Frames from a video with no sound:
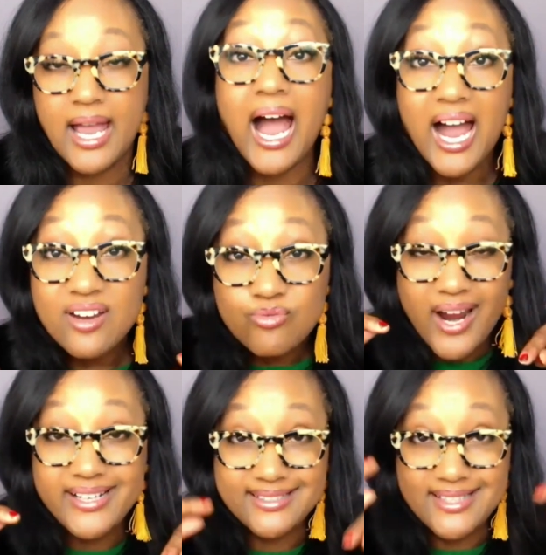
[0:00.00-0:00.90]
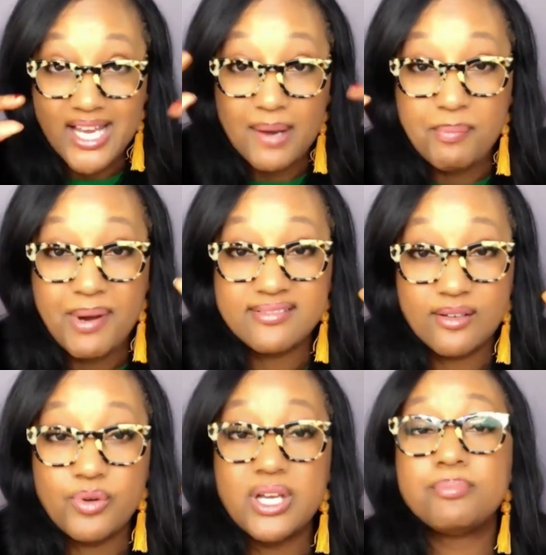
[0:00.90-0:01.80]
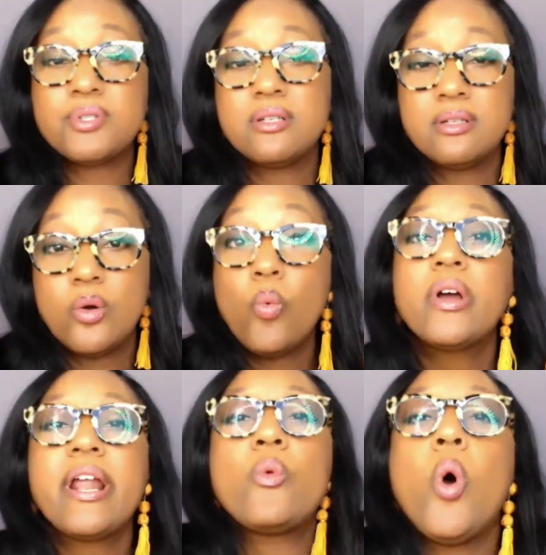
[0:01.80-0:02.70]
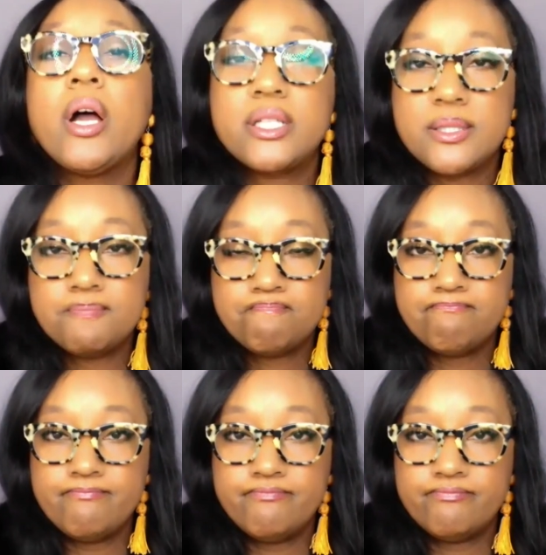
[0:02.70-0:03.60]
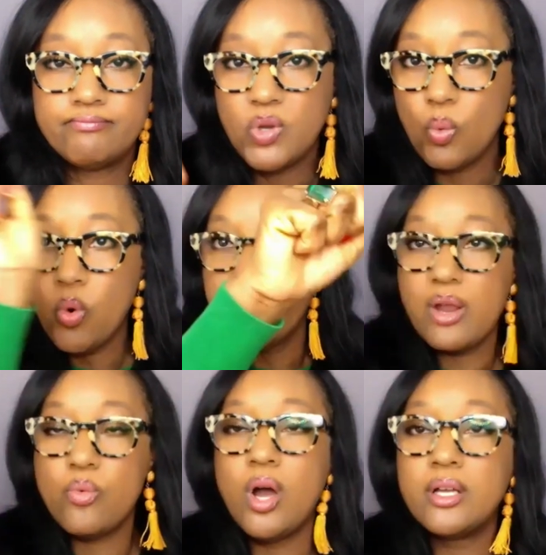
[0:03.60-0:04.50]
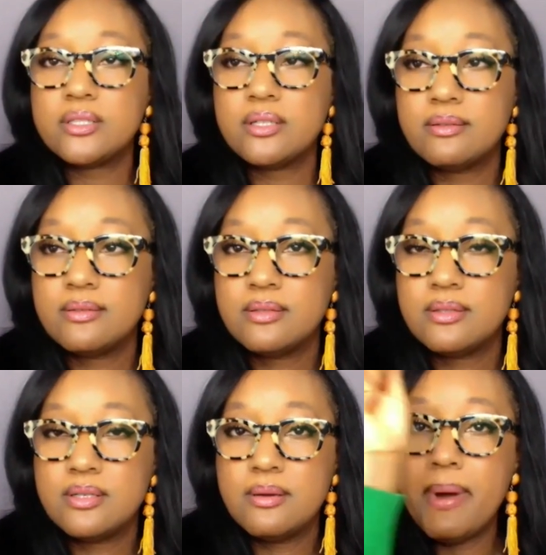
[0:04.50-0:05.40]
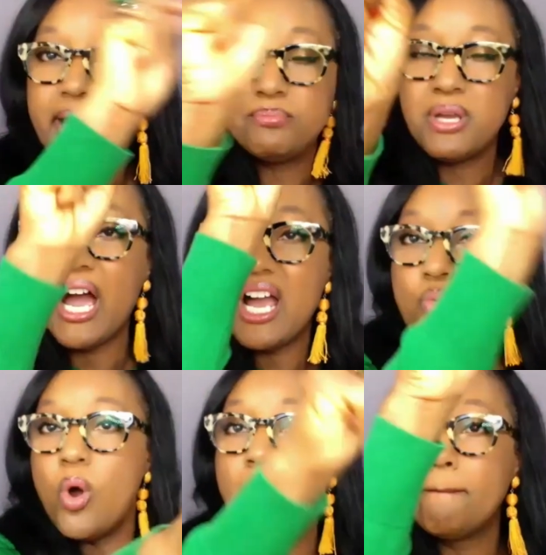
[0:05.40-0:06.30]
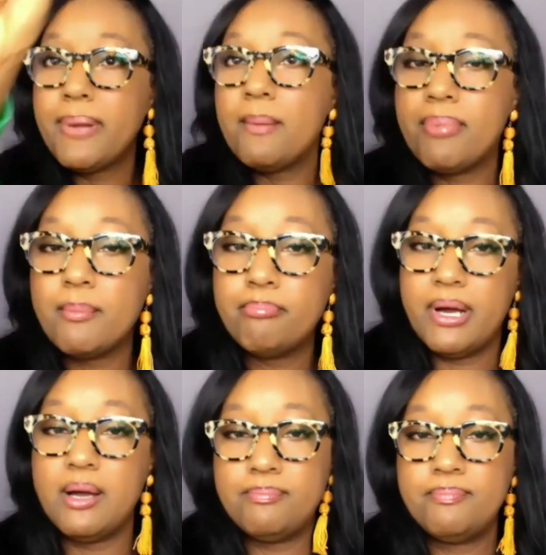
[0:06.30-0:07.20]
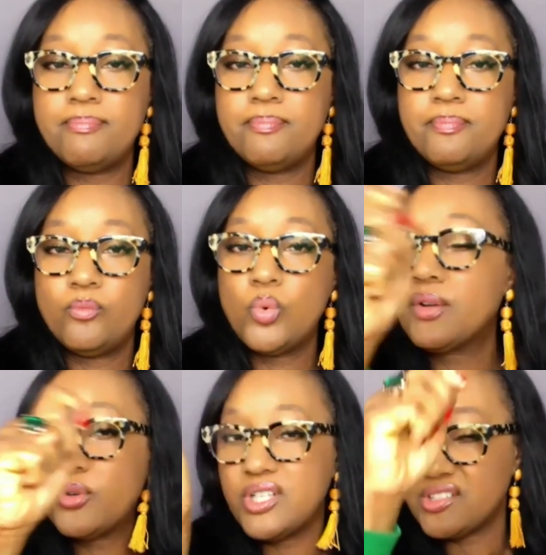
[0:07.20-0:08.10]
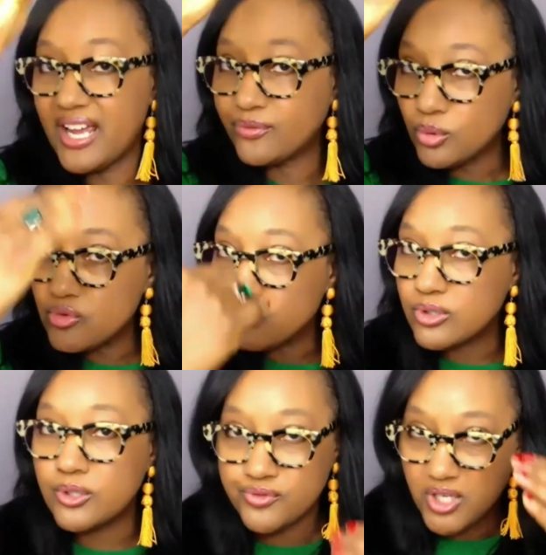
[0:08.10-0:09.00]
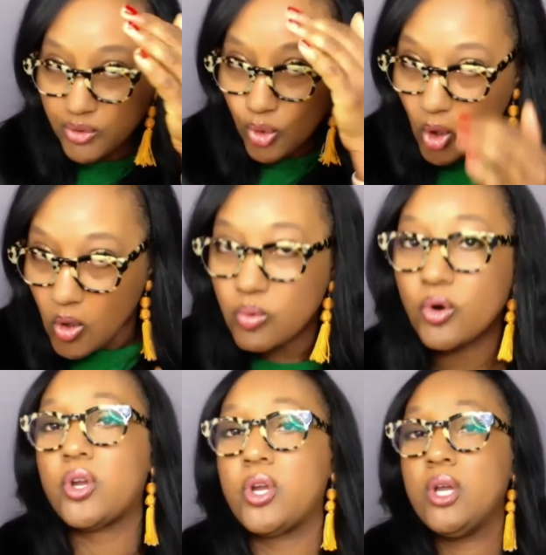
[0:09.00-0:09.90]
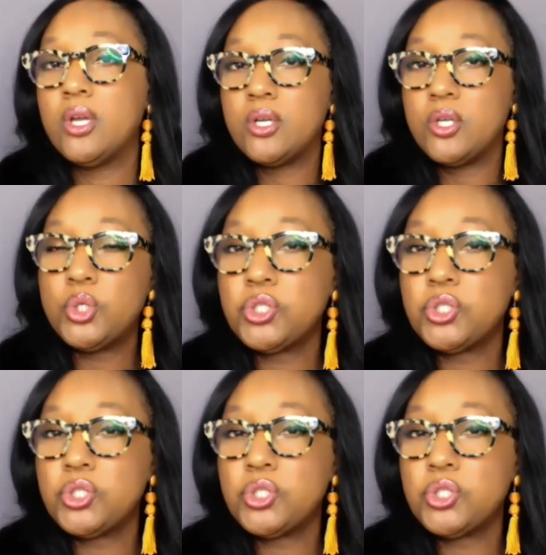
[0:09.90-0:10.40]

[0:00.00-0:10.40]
I write at the top of my script what I want. What I want. I want bum, bum, bum. Whatever it is. After you've done your homework, you